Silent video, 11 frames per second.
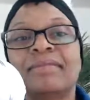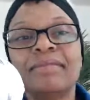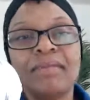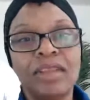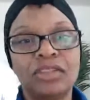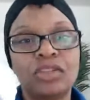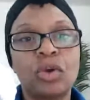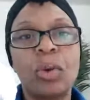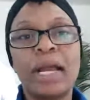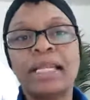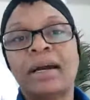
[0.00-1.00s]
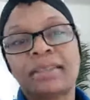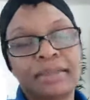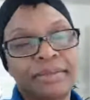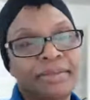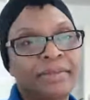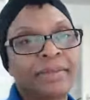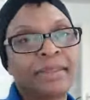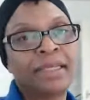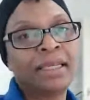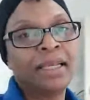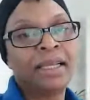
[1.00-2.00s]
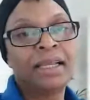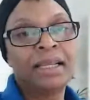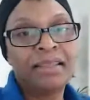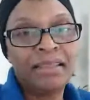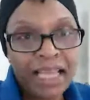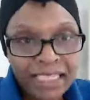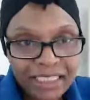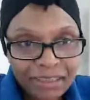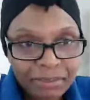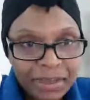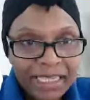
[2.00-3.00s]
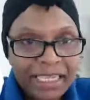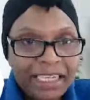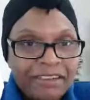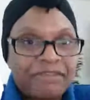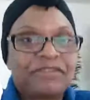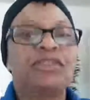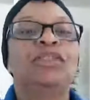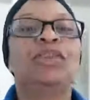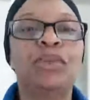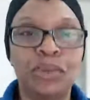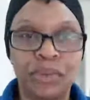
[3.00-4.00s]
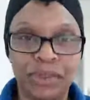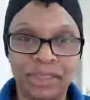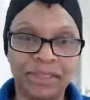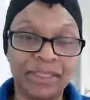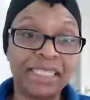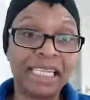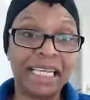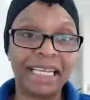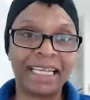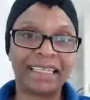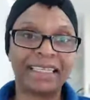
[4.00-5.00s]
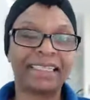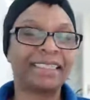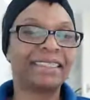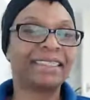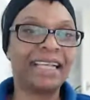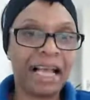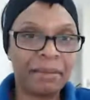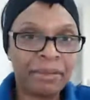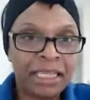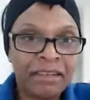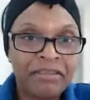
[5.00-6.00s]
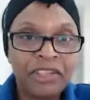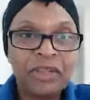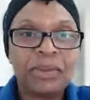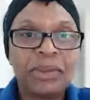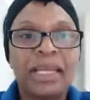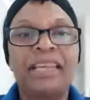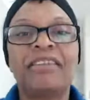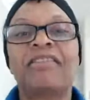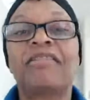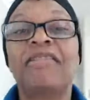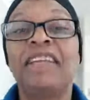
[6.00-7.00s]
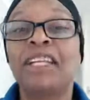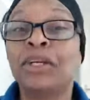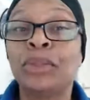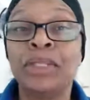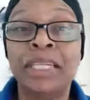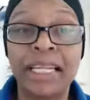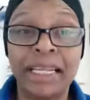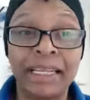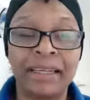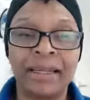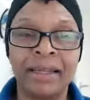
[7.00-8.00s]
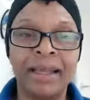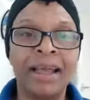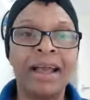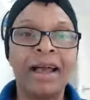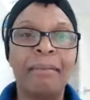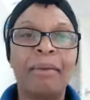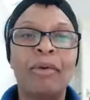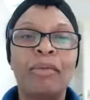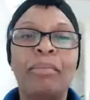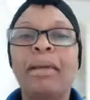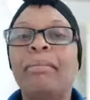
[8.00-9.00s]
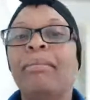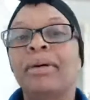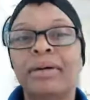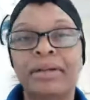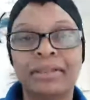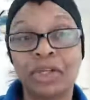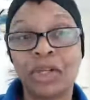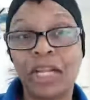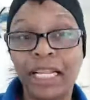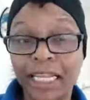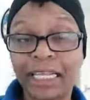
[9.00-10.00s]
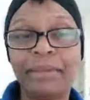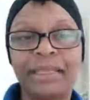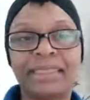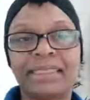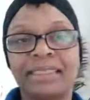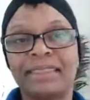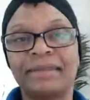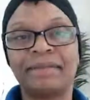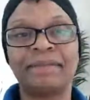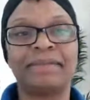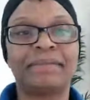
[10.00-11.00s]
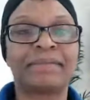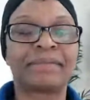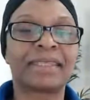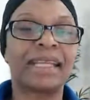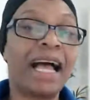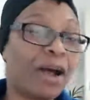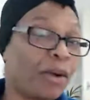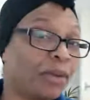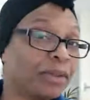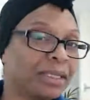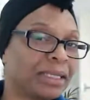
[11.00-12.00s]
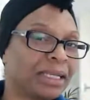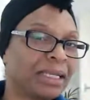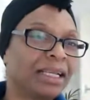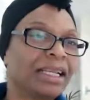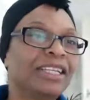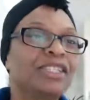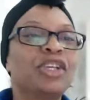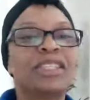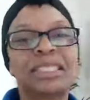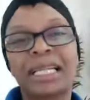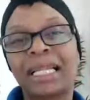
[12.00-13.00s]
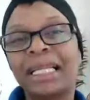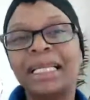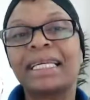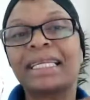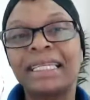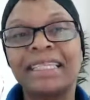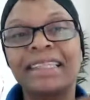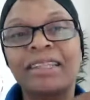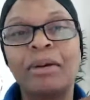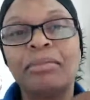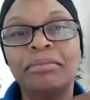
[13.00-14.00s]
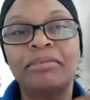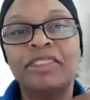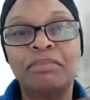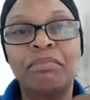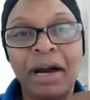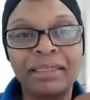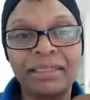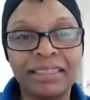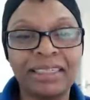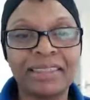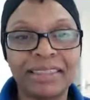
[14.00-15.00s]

So why not? That is my gift to you today. I'm giving you a feel-good day. But remember to claim it. How? Just click the thumbs button.